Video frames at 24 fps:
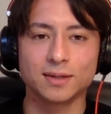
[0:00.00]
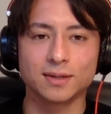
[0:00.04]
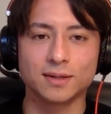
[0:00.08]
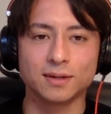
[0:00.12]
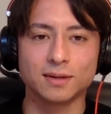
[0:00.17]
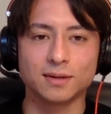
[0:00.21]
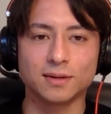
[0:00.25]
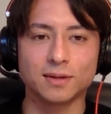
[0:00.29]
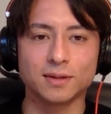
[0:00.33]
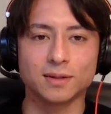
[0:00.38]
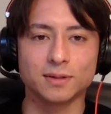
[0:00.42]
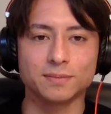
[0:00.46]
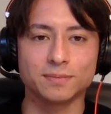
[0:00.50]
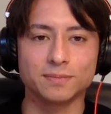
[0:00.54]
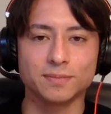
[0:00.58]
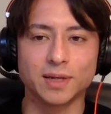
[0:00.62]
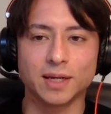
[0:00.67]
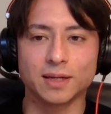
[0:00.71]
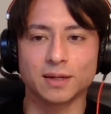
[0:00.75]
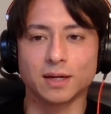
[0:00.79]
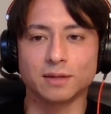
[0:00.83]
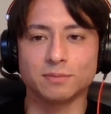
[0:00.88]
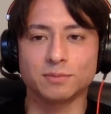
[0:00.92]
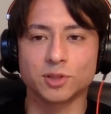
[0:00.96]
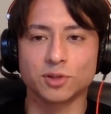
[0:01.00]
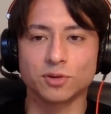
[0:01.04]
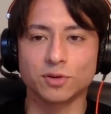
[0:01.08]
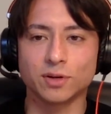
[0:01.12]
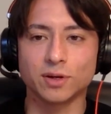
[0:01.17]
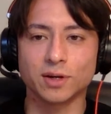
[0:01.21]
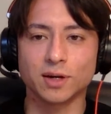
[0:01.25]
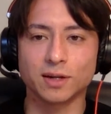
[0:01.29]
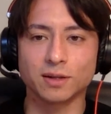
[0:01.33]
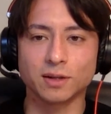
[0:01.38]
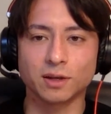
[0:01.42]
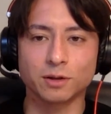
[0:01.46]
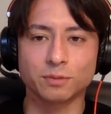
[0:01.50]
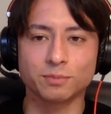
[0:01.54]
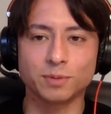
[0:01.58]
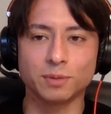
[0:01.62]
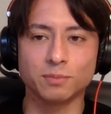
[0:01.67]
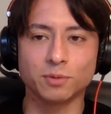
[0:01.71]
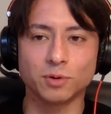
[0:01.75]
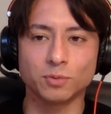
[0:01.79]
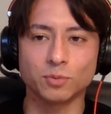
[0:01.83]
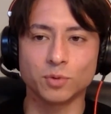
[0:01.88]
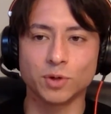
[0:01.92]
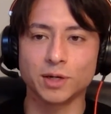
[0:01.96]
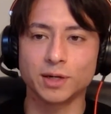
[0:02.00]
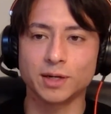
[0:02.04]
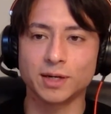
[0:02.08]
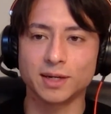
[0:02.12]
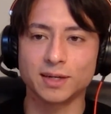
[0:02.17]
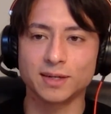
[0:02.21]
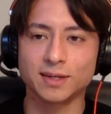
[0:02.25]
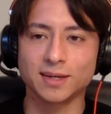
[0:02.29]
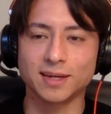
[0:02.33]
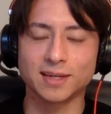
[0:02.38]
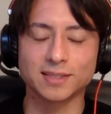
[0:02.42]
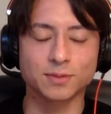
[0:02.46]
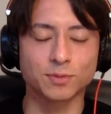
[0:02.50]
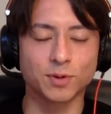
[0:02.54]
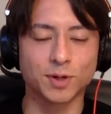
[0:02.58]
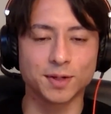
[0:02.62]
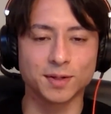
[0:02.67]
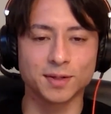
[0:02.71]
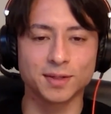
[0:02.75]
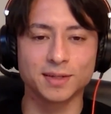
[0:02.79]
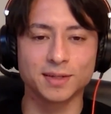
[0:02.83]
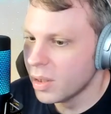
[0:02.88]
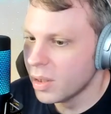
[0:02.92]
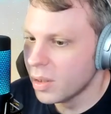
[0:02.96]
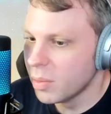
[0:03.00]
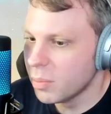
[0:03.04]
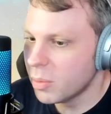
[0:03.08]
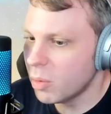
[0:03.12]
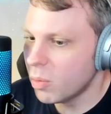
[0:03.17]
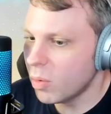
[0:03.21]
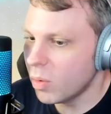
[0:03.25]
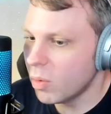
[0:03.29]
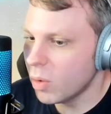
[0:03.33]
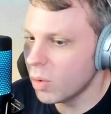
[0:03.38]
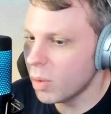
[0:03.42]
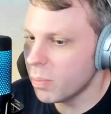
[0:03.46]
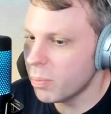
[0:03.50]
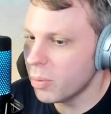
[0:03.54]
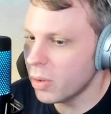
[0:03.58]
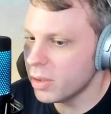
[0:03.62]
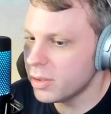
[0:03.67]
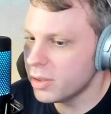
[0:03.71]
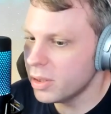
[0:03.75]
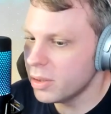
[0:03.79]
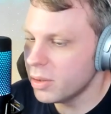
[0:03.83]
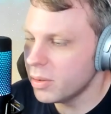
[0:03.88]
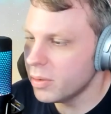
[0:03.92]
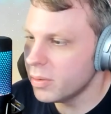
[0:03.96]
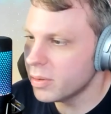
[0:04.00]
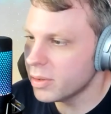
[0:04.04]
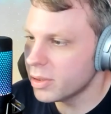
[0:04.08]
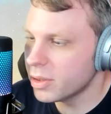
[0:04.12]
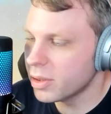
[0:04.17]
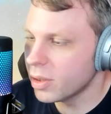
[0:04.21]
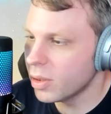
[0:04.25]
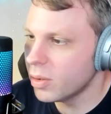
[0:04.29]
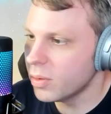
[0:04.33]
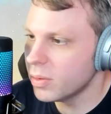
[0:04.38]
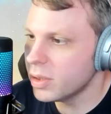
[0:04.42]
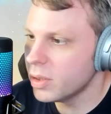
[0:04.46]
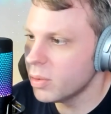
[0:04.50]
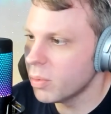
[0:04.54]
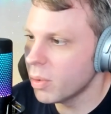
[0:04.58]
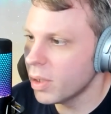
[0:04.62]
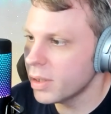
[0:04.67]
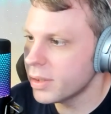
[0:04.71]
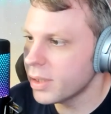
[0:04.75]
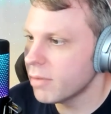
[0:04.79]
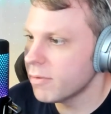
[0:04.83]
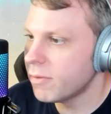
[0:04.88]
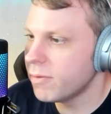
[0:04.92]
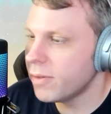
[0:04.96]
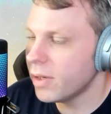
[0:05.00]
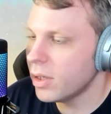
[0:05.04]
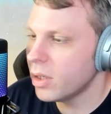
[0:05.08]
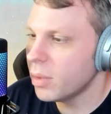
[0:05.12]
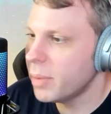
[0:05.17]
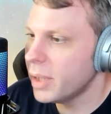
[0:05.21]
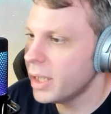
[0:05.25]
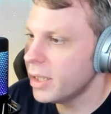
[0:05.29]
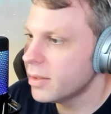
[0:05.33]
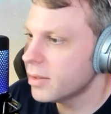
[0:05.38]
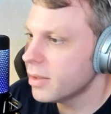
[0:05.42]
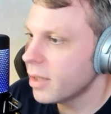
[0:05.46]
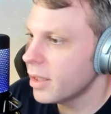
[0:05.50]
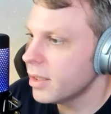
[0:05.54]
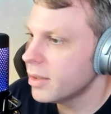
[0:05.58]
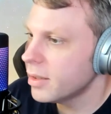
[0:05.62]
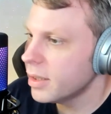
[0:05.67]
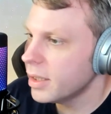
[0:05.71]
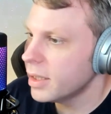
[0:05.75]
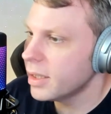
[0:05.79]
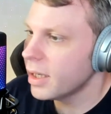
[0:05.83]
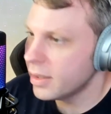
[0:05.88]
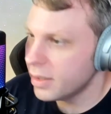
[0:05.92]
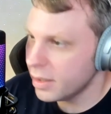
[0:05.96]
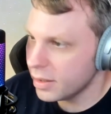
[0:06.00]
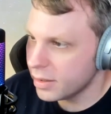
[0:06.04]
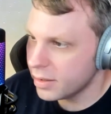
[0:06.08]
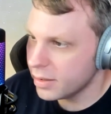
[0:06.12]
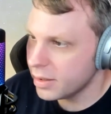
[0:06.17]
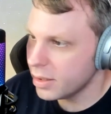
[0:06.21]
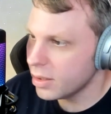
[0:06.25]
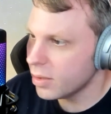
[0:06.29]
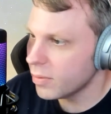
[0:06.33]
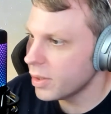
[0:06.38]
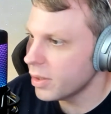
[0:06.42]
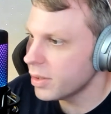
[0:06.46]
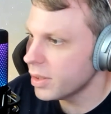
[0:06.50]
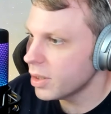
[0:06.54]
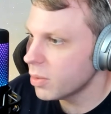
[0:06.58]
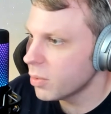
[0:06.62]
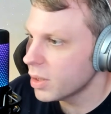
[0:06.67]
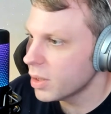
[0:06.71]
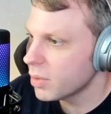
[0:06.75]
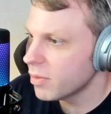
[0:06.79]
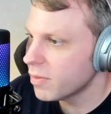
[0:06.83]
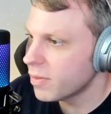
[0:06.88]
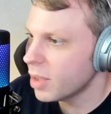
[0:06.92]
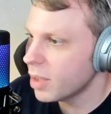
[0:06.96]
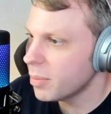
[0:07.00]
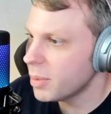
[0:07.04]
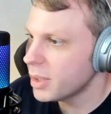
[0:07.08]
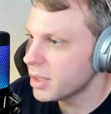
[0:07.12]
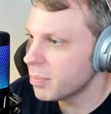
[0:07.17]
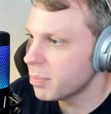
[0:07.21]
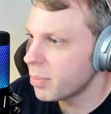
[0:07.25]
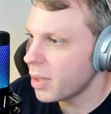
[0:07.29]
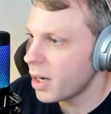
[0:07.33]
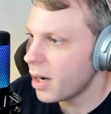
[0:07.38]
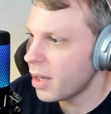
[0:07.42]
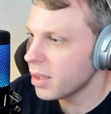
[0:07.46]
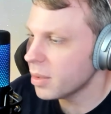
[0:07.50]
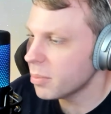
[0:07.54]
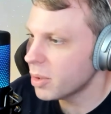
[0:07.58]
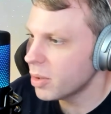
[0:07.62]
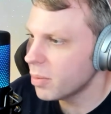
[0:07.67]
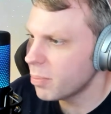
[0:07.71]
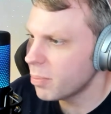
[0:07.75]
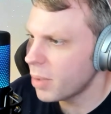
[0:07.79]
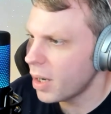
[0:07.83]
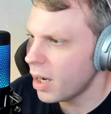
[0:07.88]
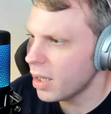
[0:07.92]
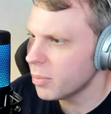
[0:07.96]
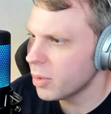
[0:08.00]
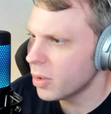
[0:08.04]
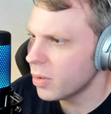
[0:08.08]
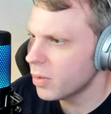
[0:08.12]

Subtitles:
And I'm sure a lot of people would as well. But what brought you? So you worked on Firebase, and I did see over here you're working with Firebase and Polymer. Polymer